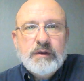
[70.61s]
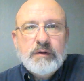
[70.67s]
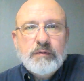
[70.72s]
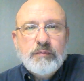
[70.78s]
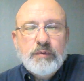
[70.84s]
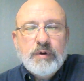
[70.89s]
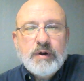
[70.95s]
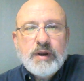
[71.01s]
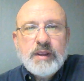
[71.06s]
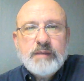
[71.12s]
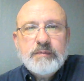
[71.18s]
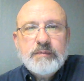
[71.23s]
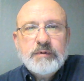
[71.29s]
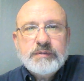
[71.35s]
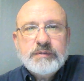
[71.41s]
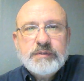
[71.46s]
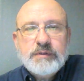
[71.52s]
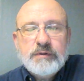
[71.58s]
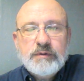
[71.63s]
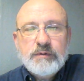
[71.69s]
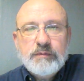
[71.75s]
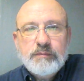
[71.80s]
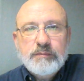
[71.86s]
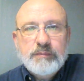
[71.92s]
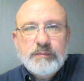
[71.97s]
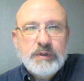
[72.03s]
we're able
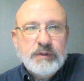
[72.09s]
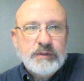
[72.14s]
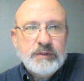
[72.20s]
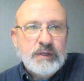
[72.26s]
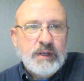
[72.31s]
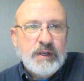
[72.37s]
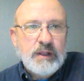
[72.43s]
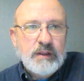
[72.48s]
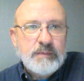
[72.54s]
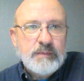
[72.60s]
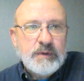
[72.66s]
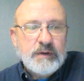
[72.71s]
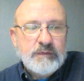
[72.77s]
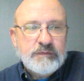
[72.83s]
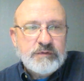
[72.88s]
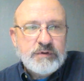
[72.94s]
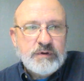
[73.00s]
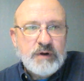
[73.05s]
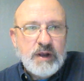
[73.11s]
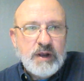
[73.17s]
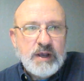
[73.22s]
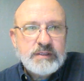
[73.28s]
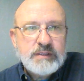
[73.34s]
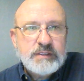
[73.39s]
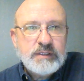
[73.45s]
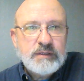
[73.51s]
to build an element of
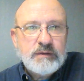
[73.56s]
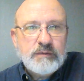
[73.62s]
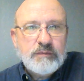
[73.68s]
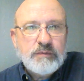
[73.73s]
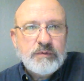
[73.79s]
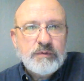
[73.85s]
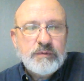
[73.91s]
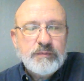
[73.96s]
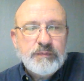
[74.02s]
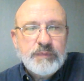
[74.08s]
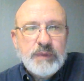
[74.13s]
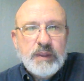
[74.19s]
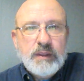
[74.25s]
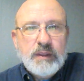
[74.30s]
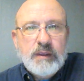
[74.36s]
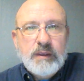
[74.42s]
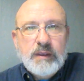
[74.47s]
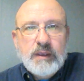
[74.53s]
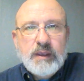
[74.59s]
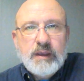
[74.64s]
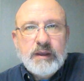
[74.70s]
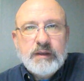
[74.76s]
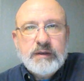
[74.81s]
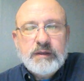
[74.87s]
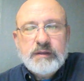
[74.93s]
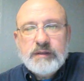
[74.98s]
trust in the room
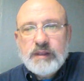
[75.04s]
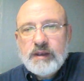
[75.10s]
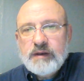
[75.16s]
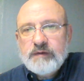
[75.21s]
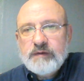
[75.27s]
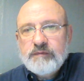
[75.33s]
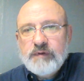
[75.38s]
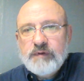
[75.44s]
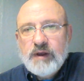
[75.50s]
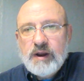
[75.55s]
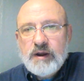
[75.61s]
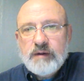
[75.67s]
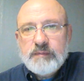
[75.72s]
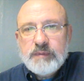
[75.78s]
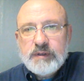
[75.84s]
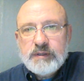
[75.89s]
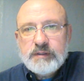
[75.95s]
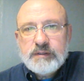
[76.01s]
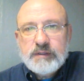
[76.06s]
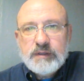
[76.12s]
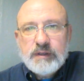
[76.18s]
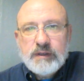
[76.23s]
and in that environment,